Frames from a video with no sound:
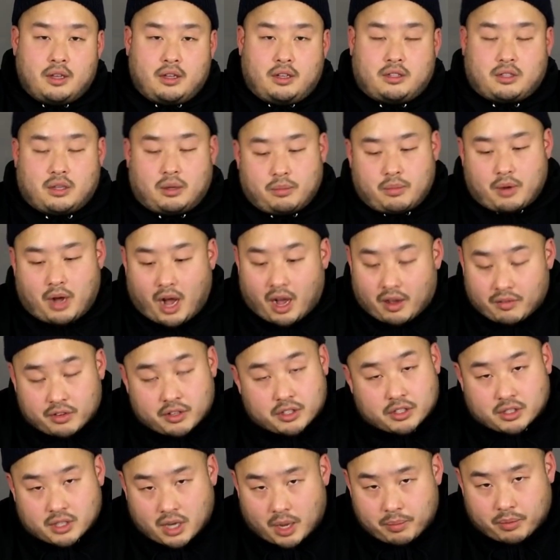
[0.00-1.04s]
some
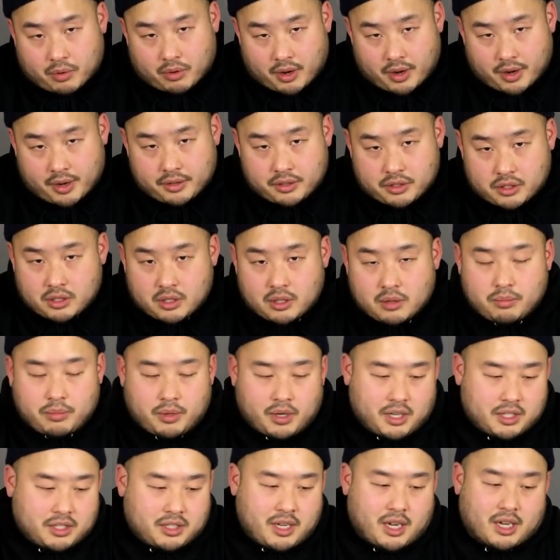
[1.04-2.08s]
obvious upgrades,
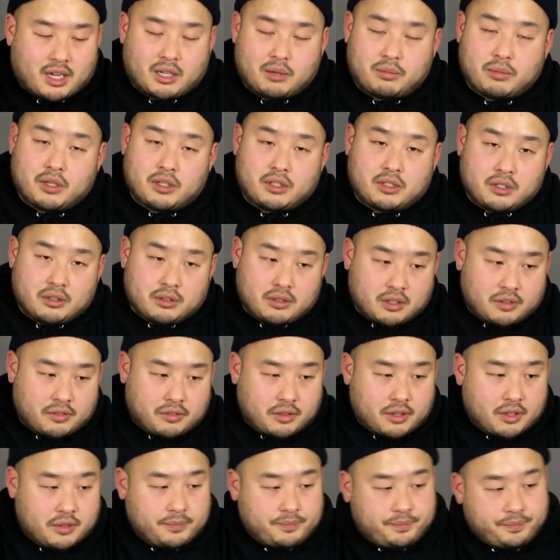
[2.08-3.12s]
but it's not going to be too
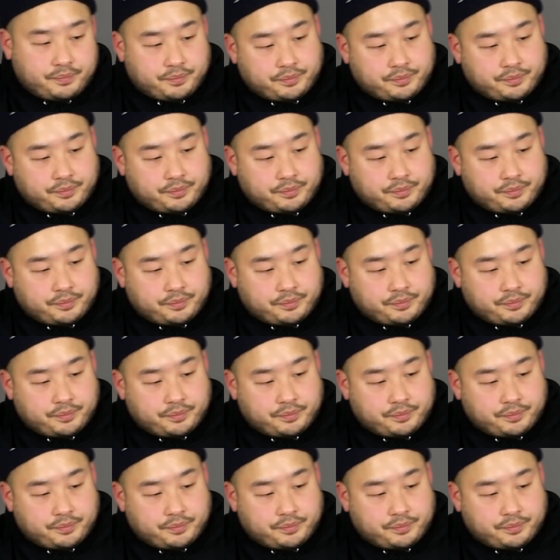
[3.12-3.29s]
different.